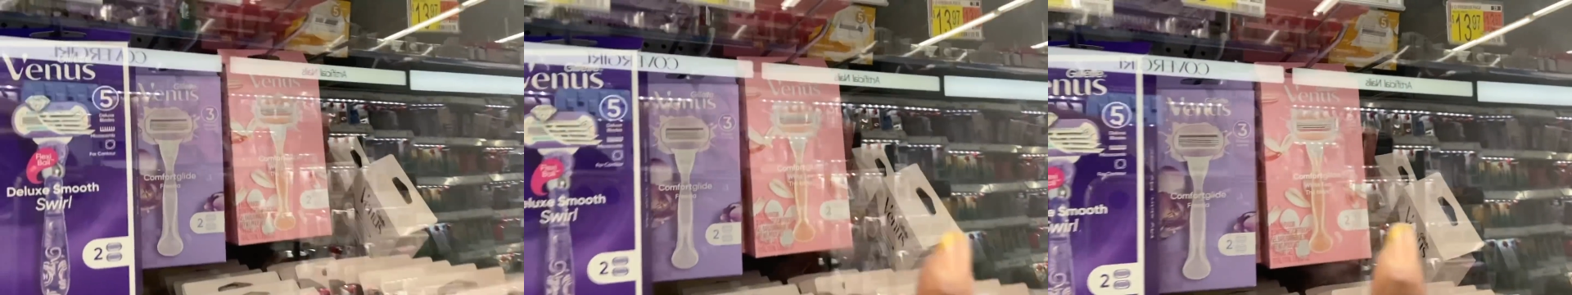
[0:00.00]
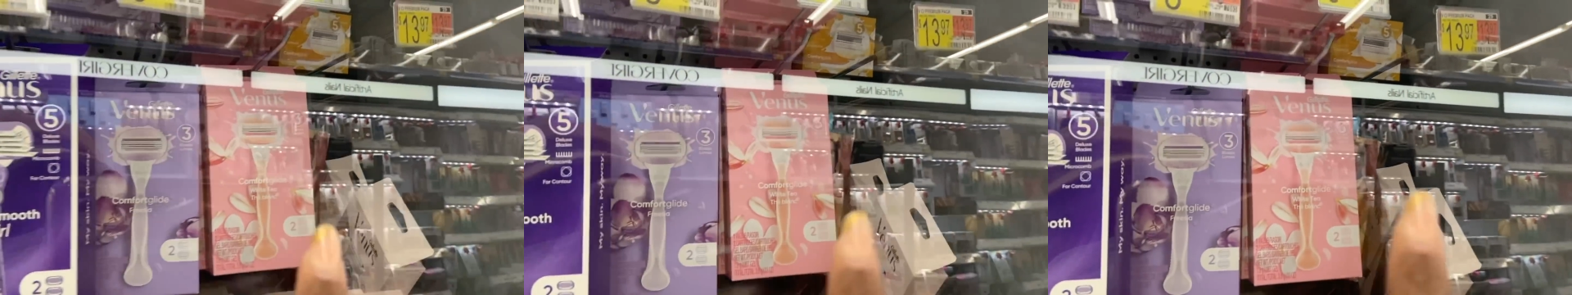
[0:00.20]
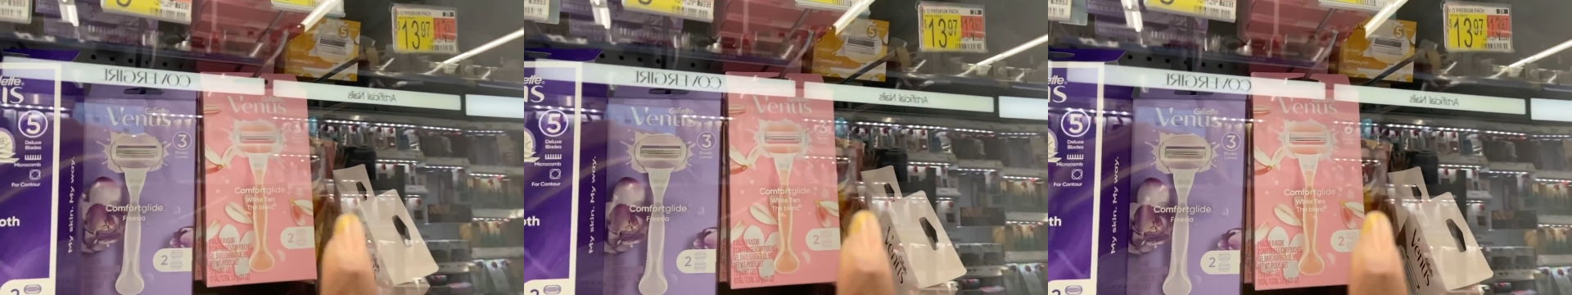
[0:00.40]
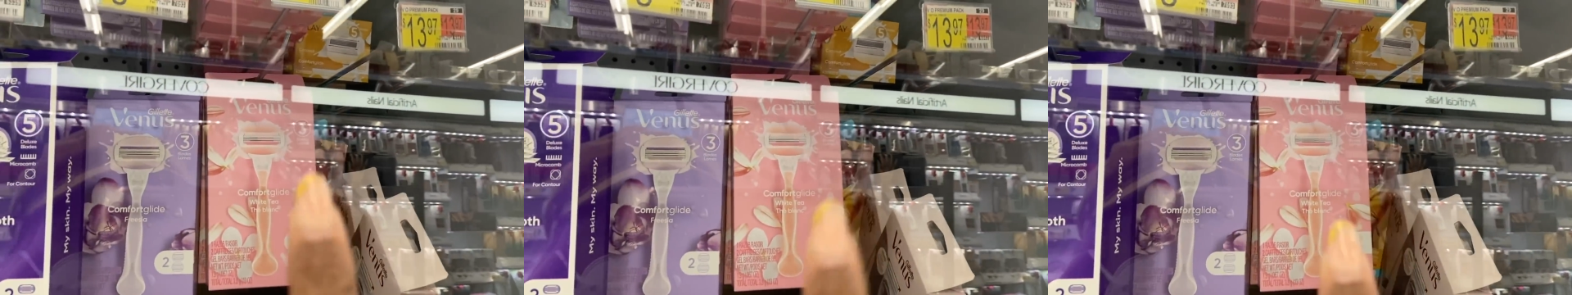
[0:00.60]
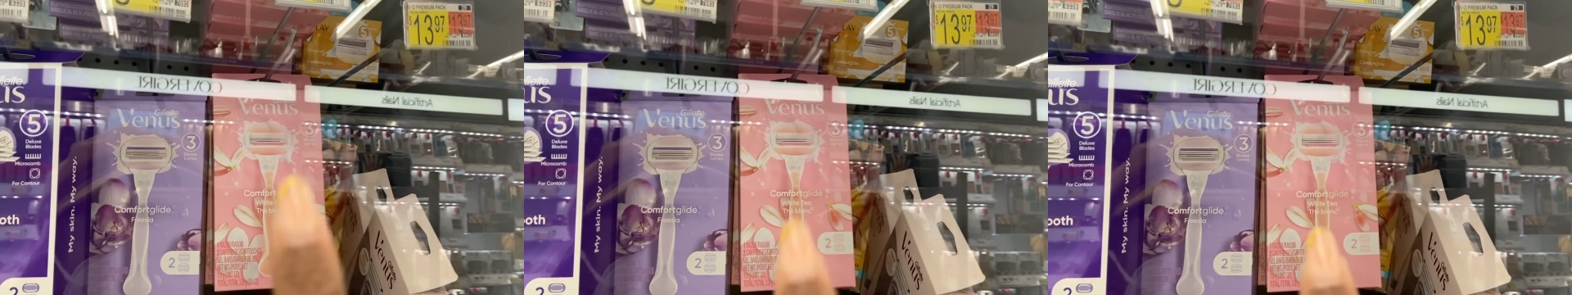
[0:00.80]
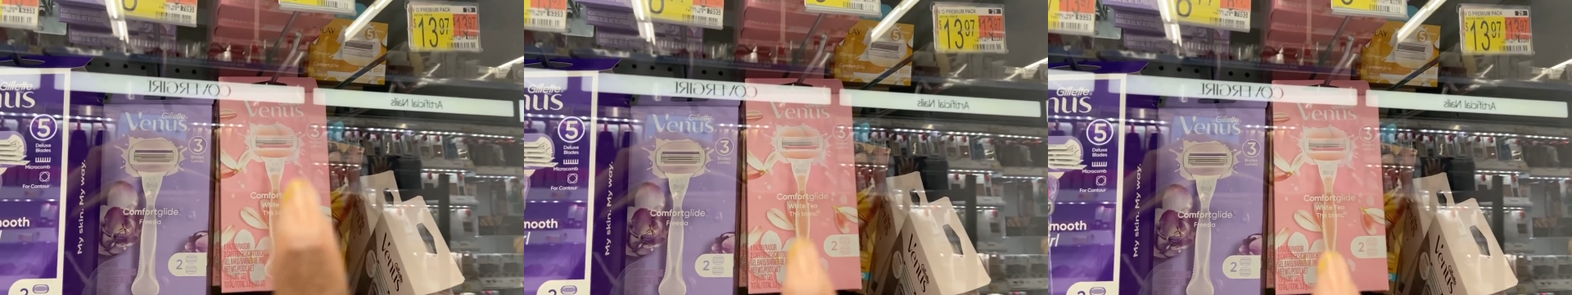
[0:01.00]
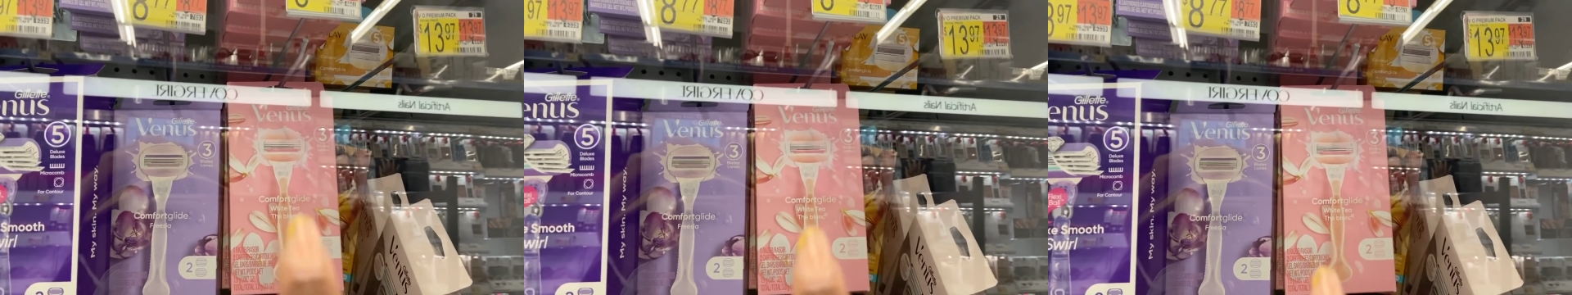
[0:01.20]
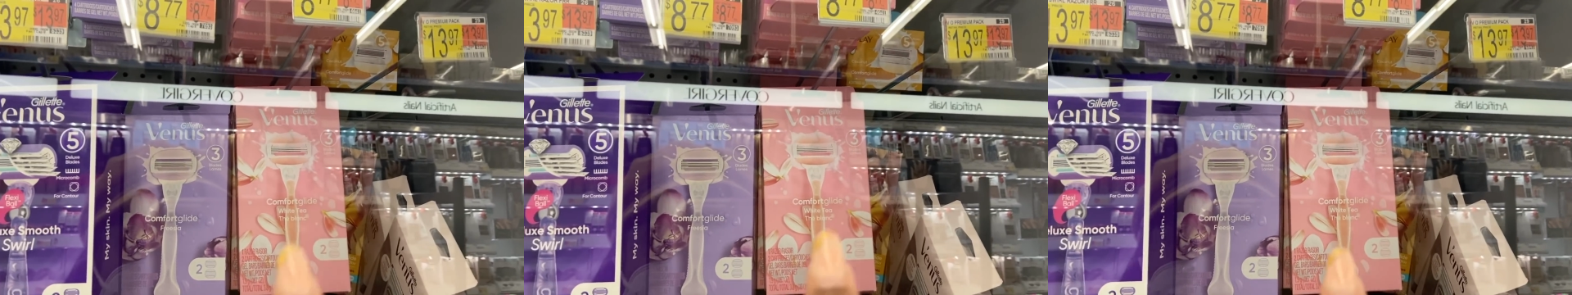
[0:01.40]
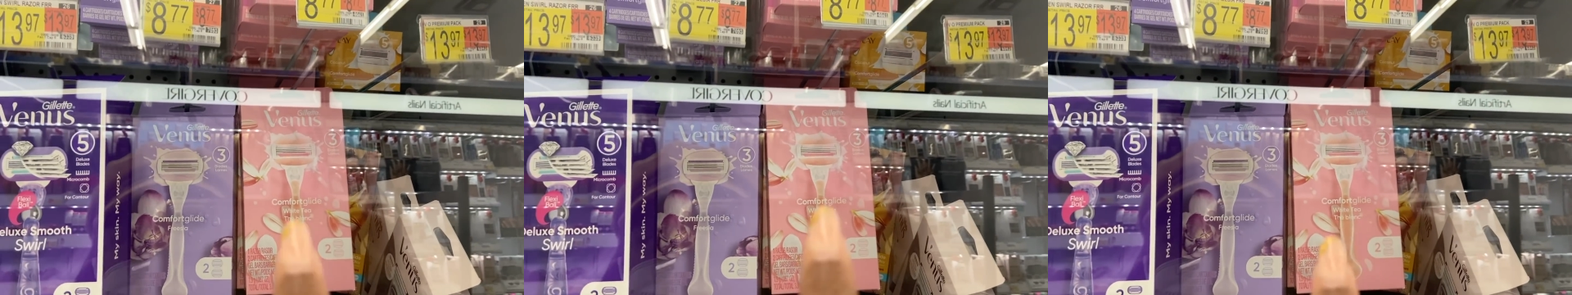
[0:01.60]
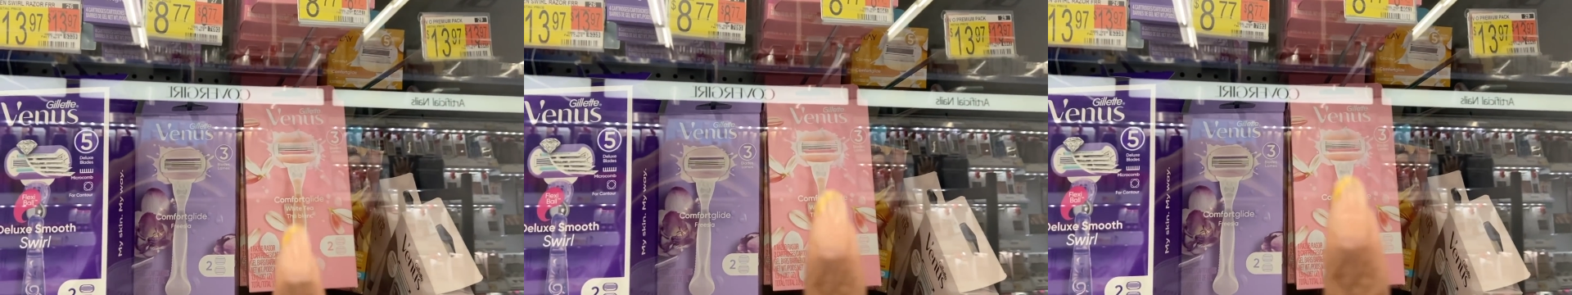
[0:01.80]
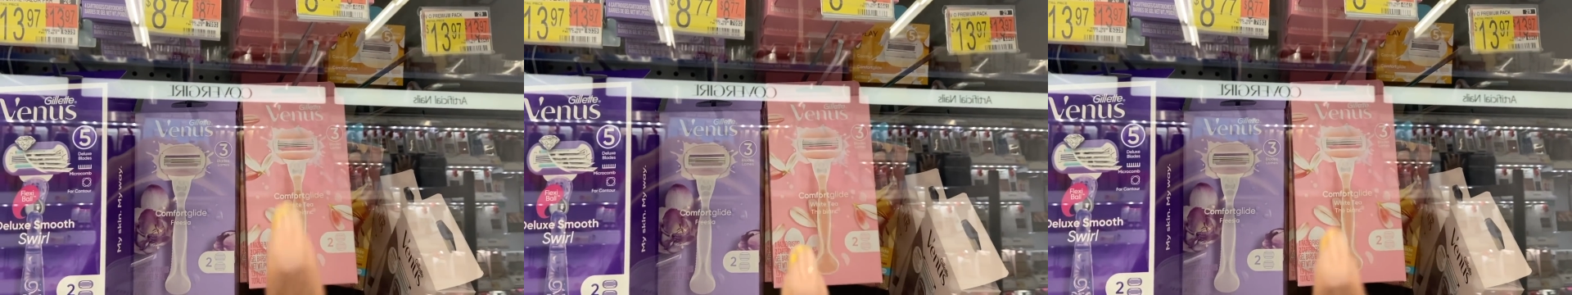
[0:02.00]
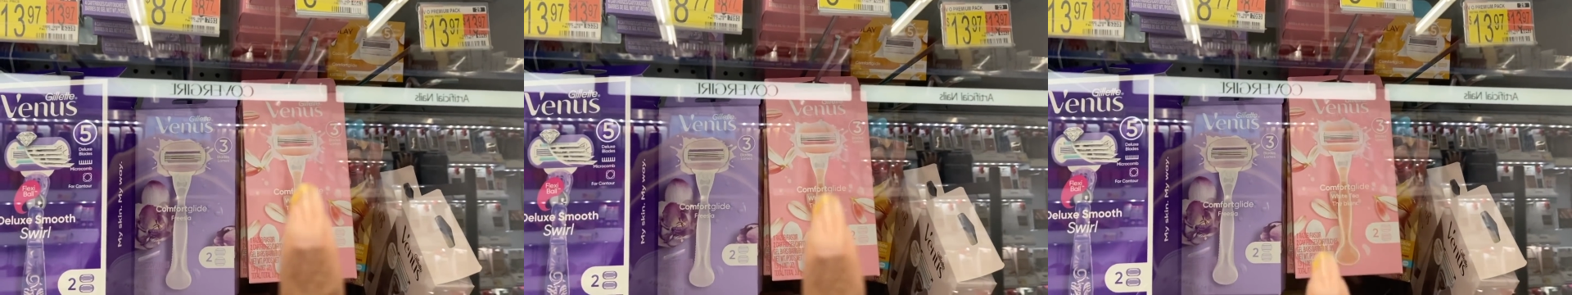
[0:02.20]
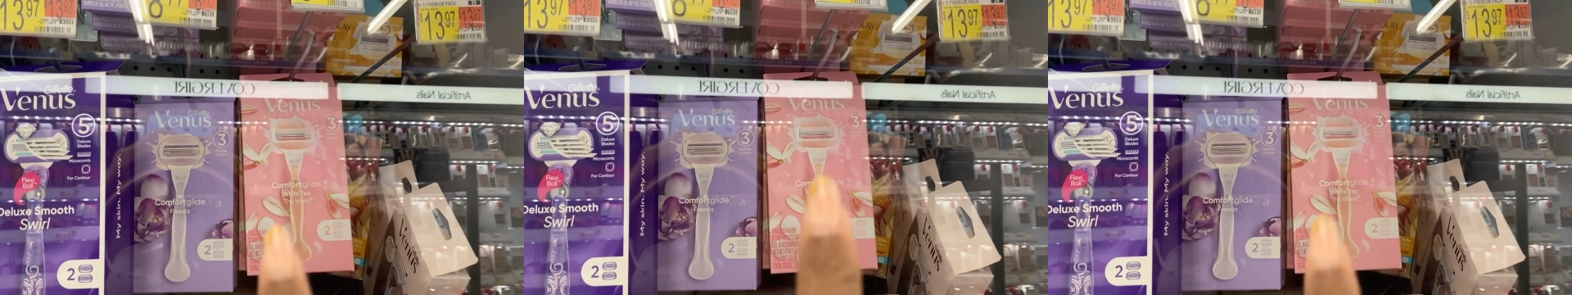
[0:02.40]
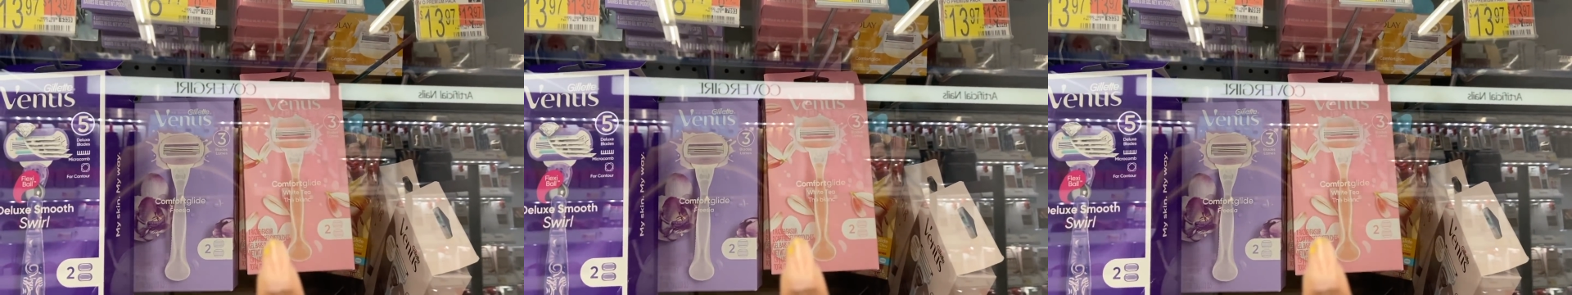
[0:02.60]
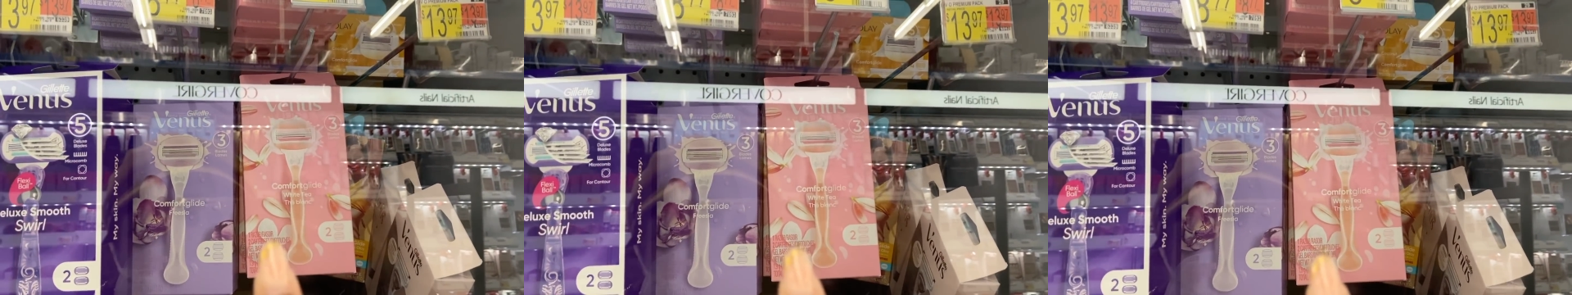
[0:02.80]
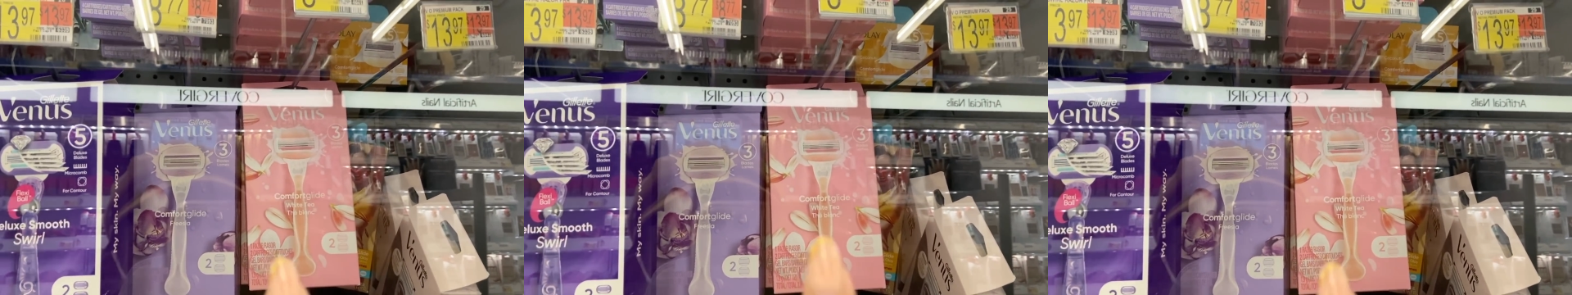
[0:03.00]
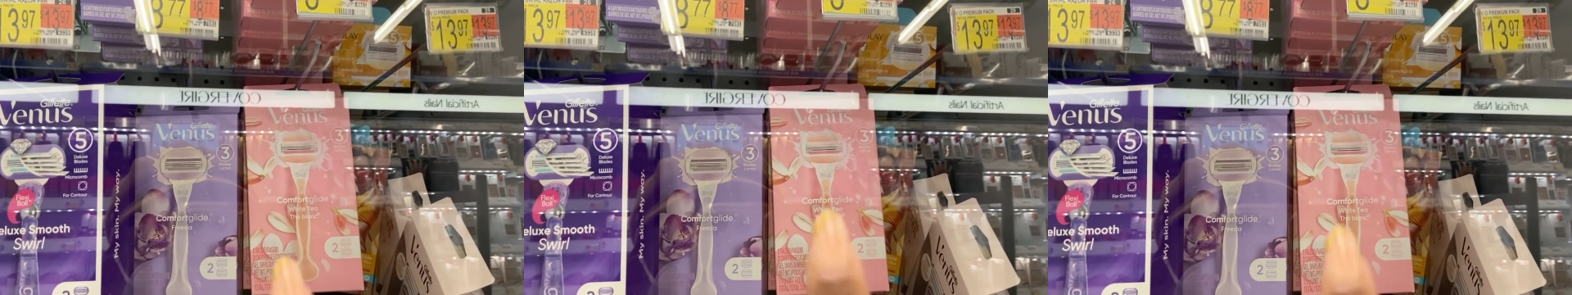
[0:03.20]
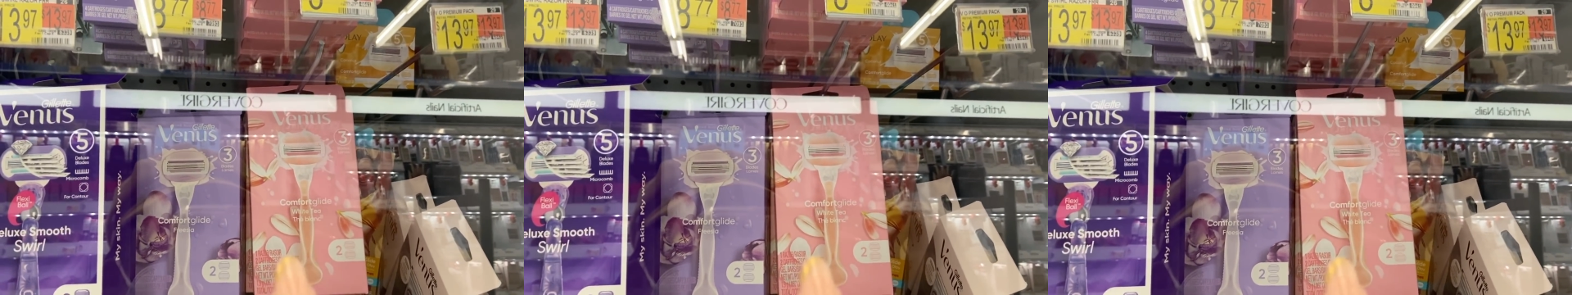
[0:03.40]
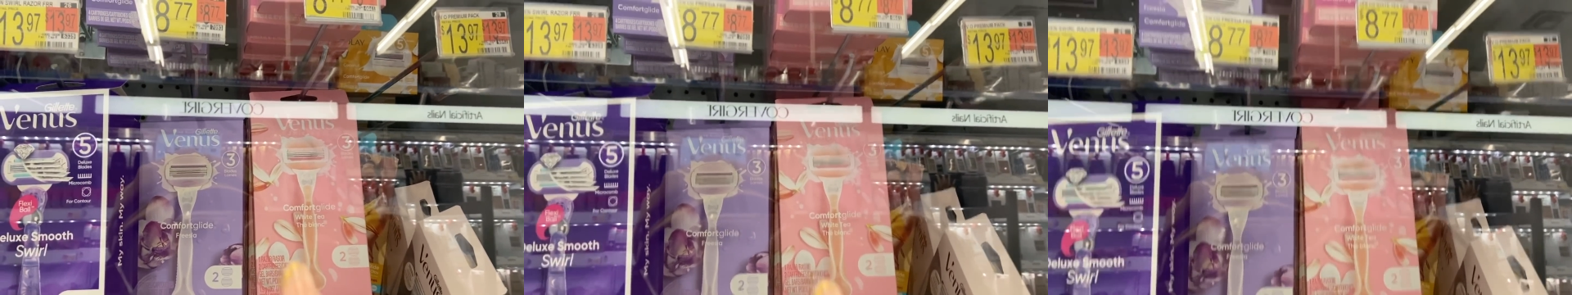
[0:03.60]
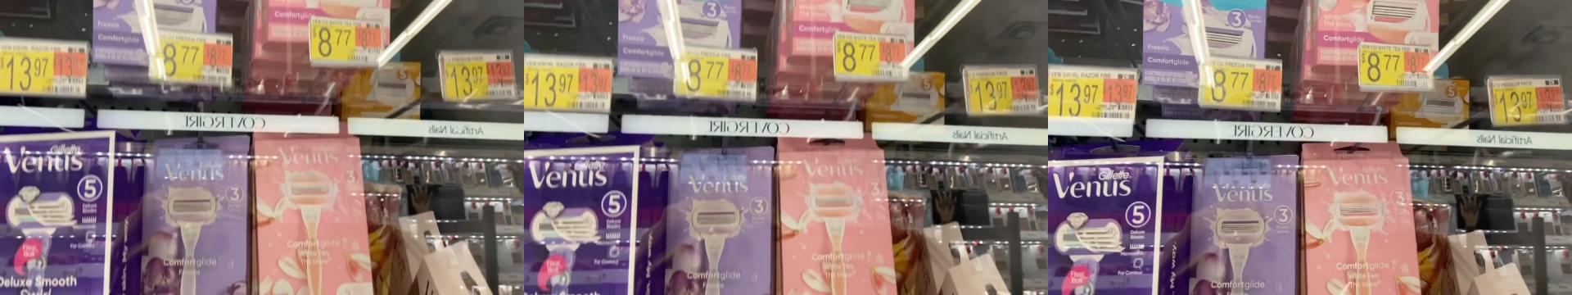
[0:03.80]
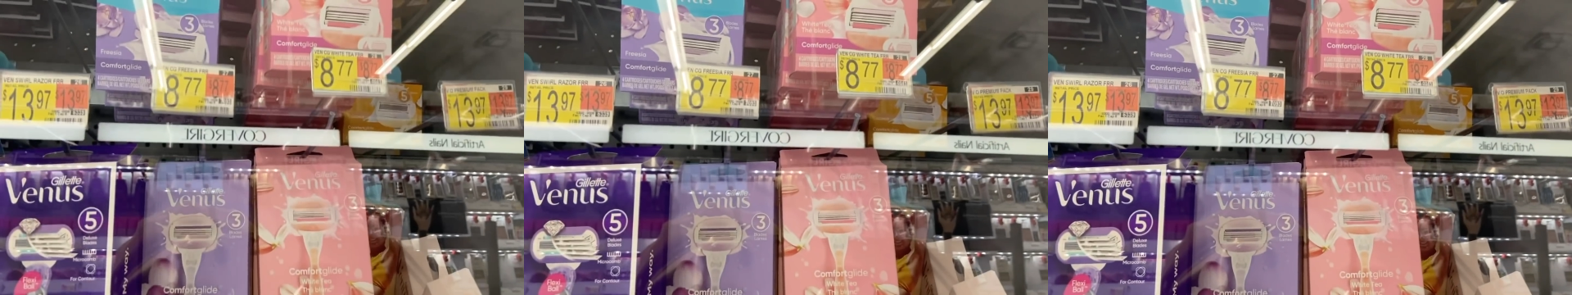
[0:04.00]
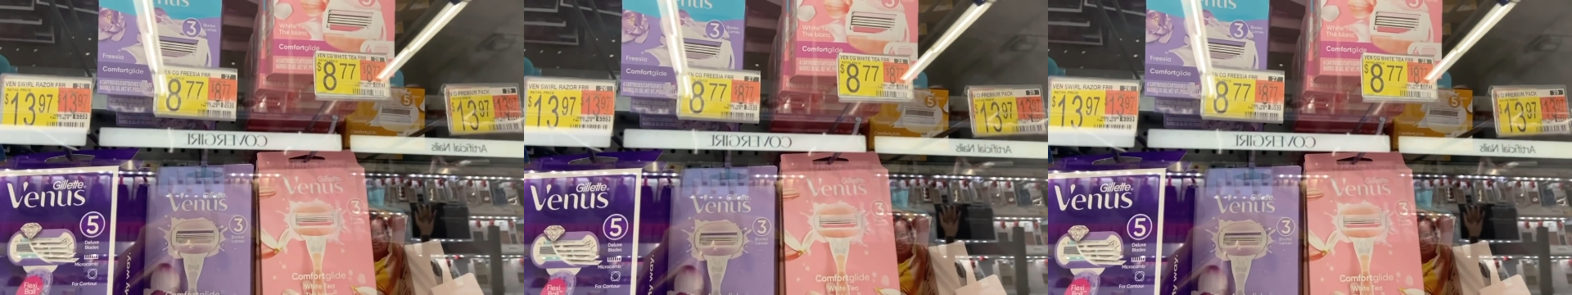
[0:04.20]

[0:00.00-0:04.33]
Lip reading: [unreadable: no face in view]